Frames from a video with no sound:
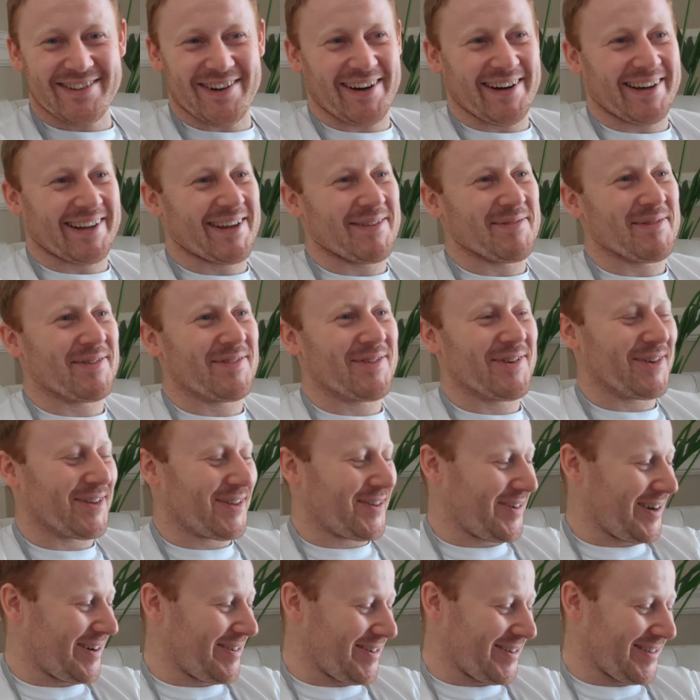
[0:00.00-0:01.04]
Trying to get your
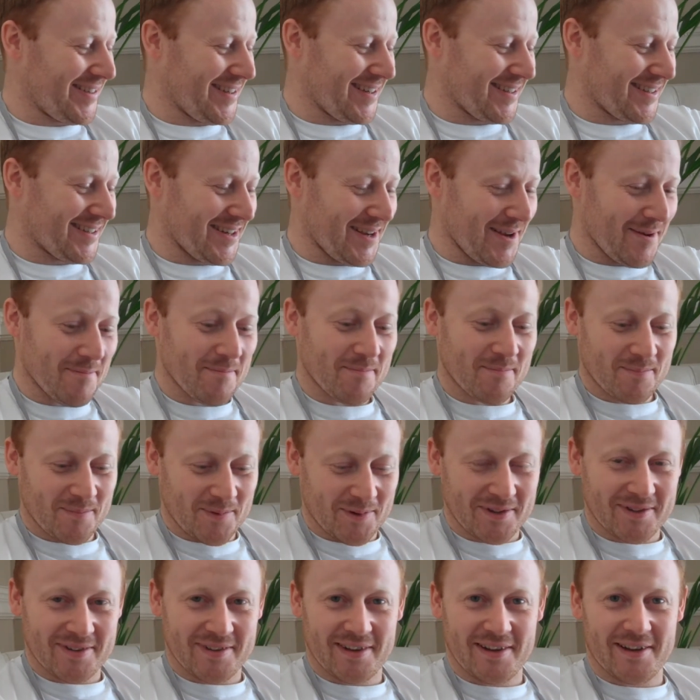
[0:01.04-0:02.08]
first three rosettes, yeah.
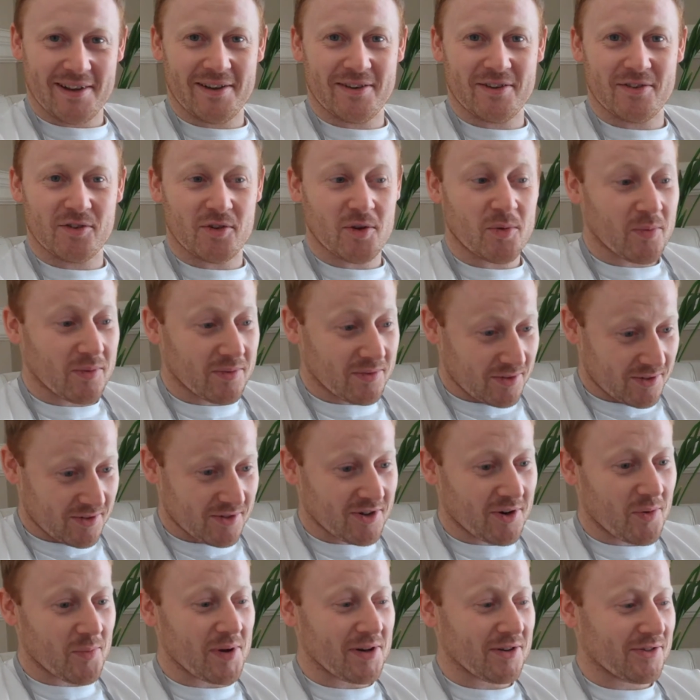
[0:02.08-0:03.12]
But uh, it's, done, it's
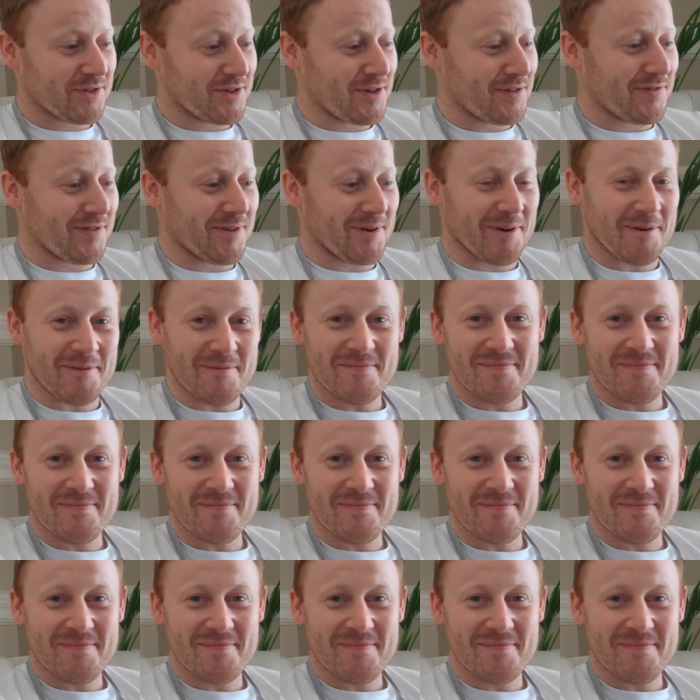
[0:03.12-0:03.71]
gone well so far.